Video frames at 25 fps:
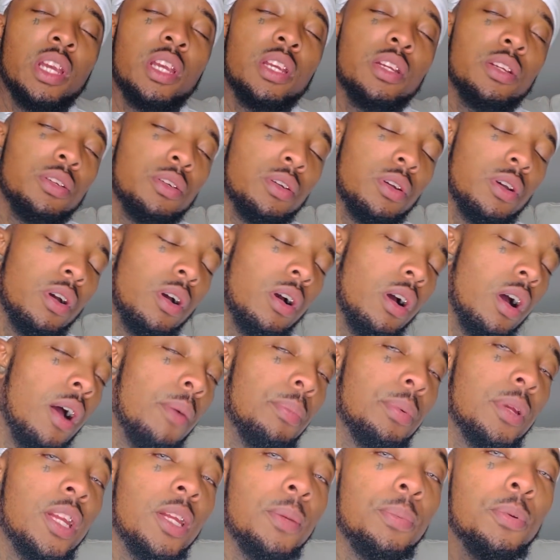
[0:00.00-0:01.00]
You gotta
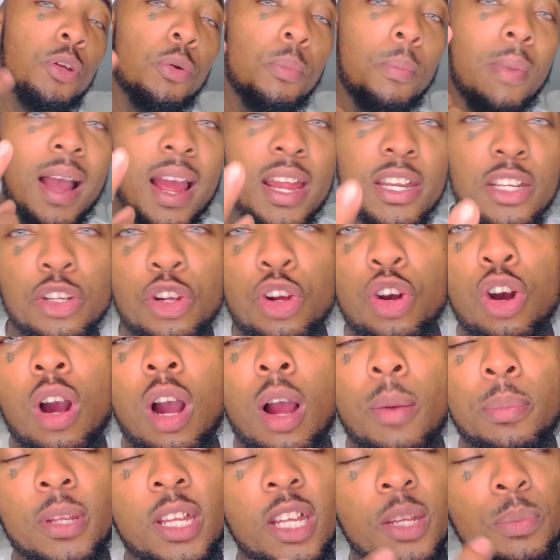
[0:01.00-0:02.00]
upkeep your mind, you
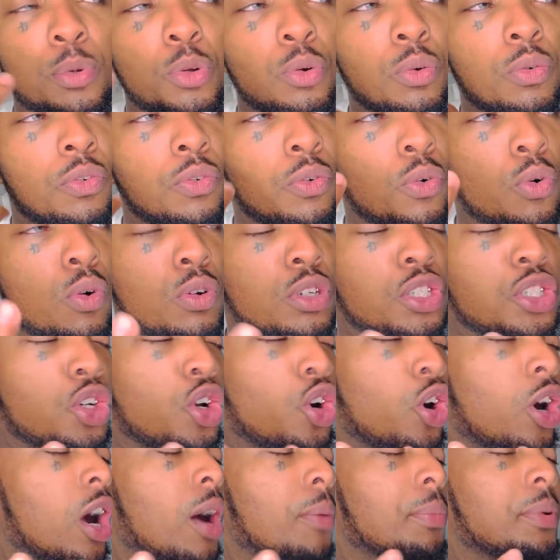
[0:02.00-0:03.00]
gotta upkeep your thoughts, you
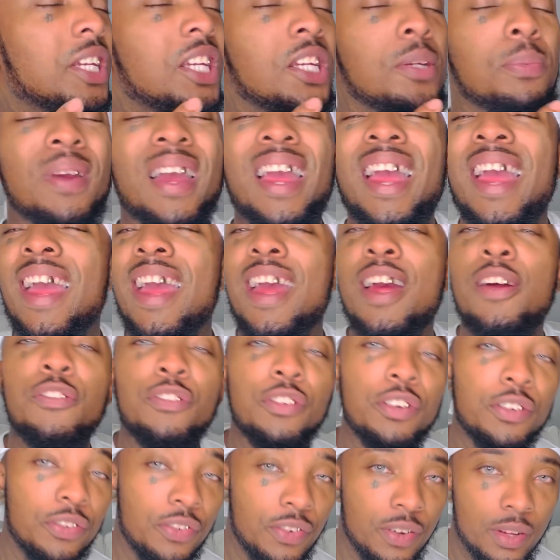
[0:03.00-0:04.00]
gotta upkeep
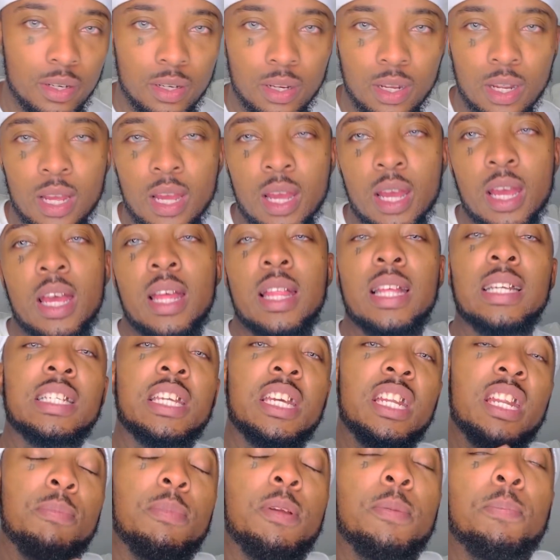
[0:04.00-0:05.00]
everything. There's
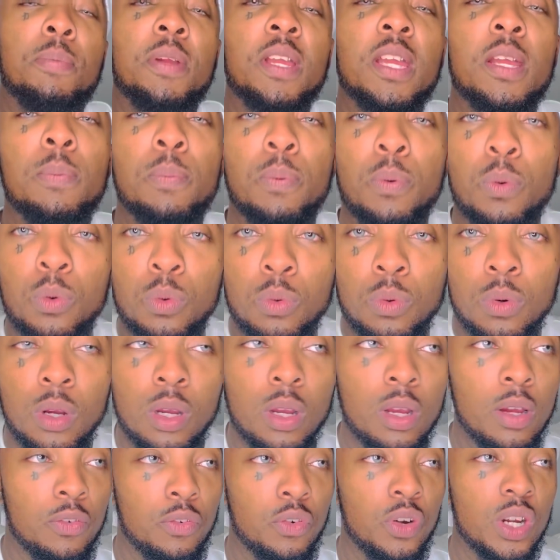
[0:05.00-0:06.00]
gonna be people,
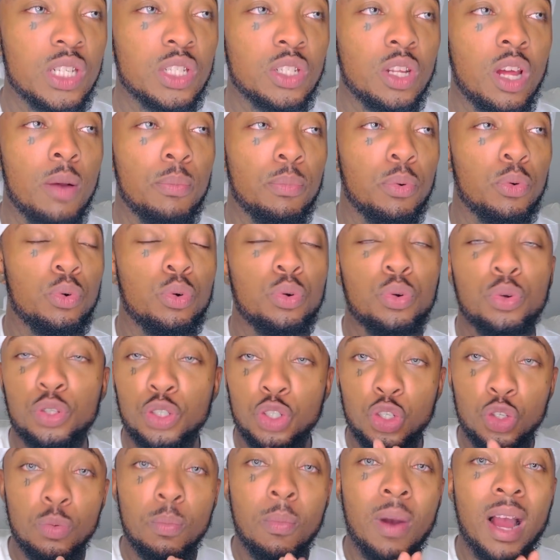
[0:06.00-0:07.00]
for example, who
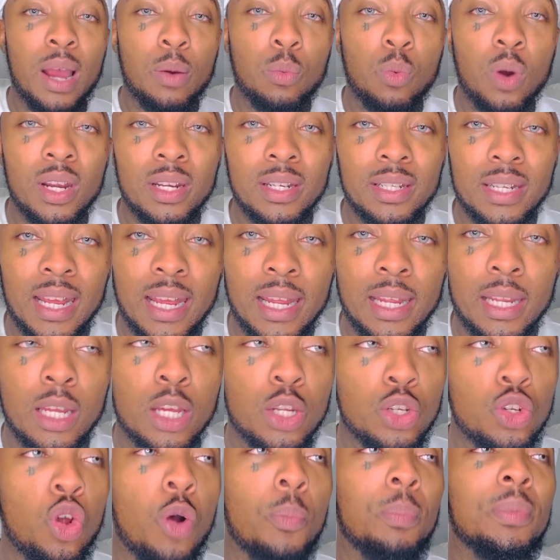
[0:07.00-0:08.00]
you might one
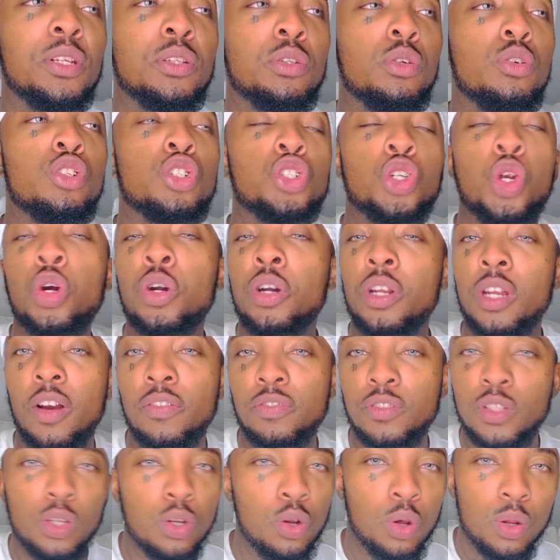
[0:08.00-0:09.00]
day not be too strong
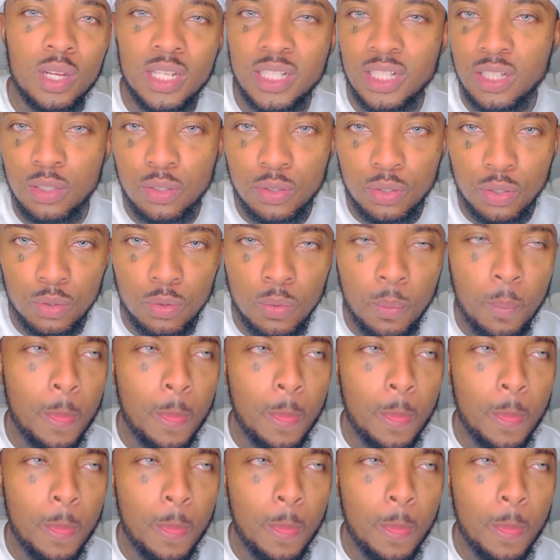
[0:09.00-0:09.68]
enough to not listen to.